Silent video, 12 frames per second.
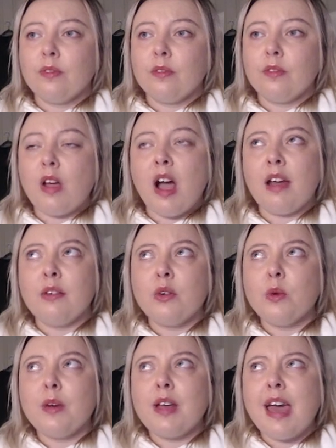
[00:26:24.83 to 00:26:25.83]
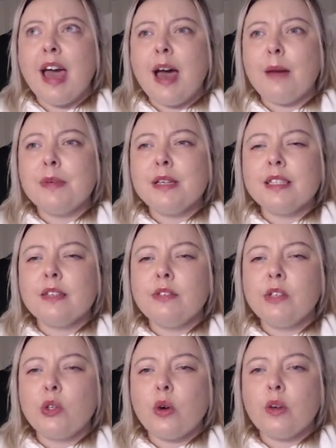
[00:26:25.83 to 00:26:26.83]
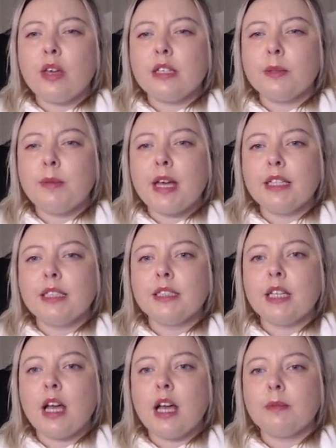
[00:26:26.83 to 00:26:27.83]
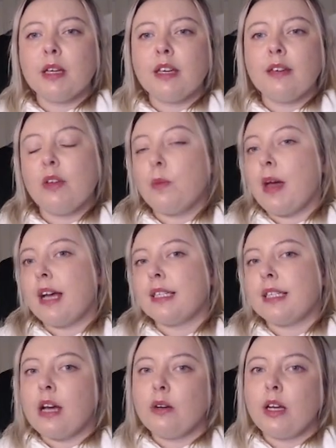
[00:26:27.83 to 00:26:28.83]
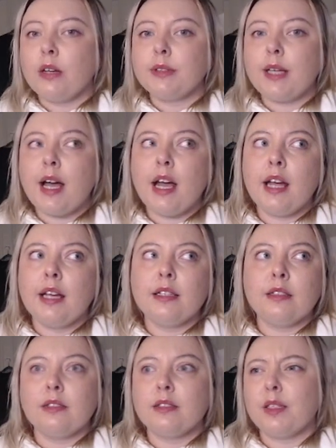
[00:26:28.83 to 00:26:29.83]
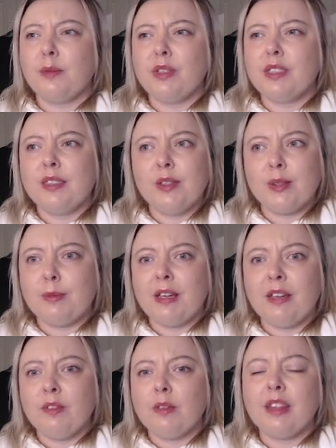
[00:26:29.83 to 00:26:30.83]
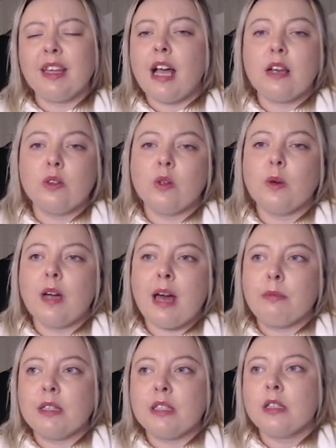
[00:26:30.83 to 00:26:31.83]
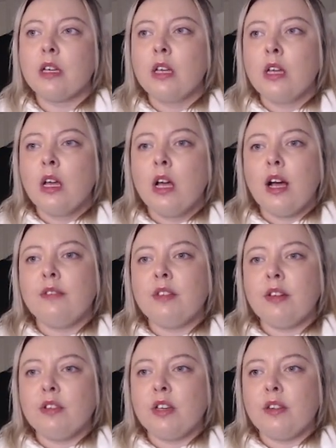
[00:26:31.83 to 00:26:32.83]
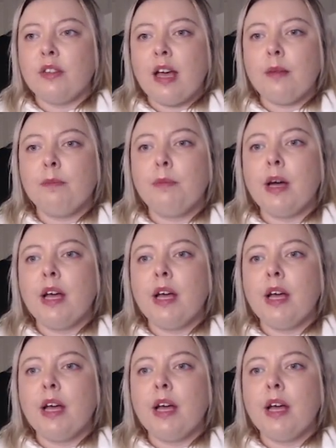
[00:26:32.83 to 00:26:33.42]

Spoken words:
I don't know what happens if you don't get to bed in time. Like if you pass out outside and someone steals money from, like, I don't know what happens. I've never done that. But,